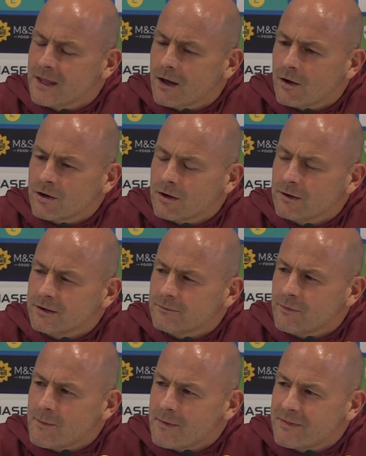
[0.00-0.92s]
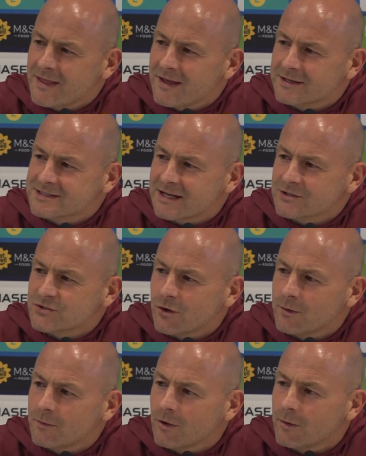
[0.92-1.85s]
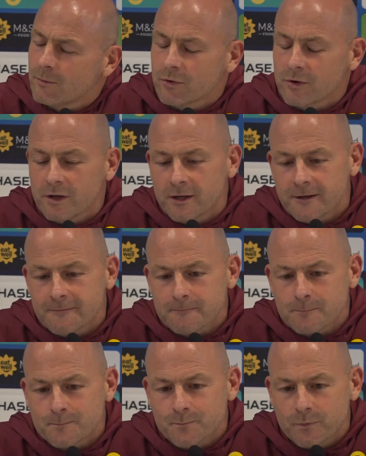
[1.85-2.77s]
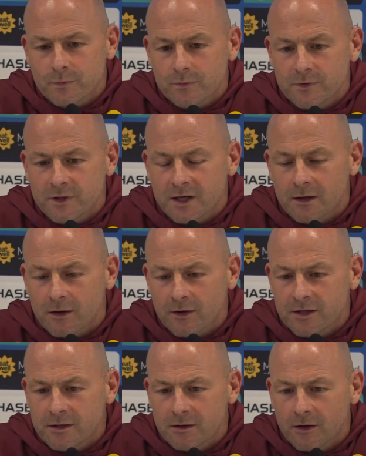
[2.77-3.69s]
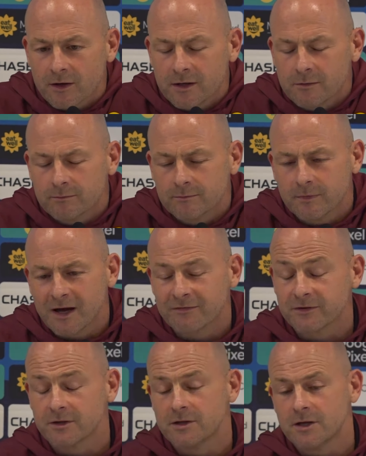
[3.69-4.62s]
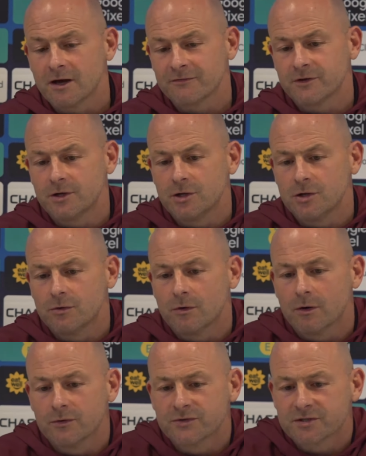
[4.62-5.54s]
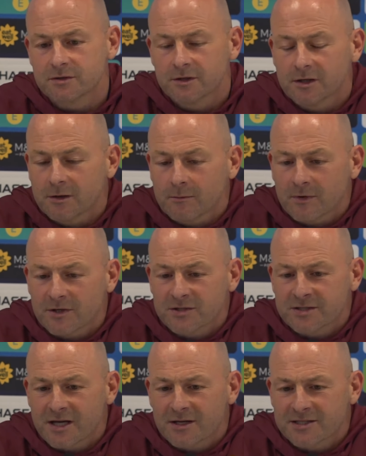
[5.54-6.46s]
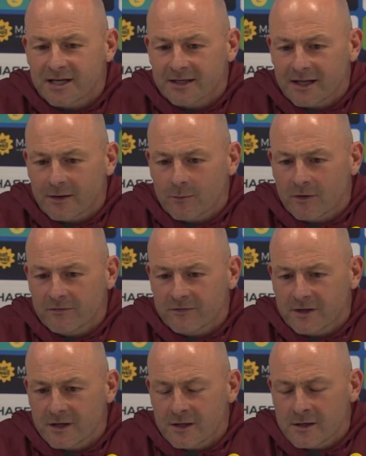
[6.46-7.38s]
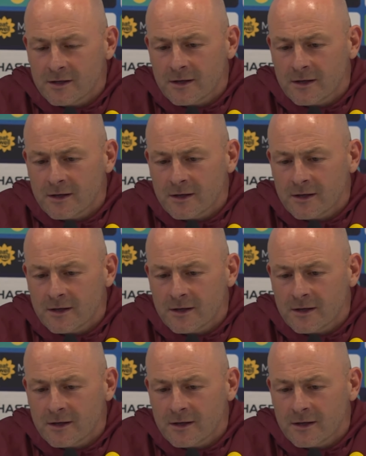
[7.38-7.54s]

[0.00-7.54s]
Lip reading: Yeah, I can't remember the exact timeline, but I after the Euros, I sat down with the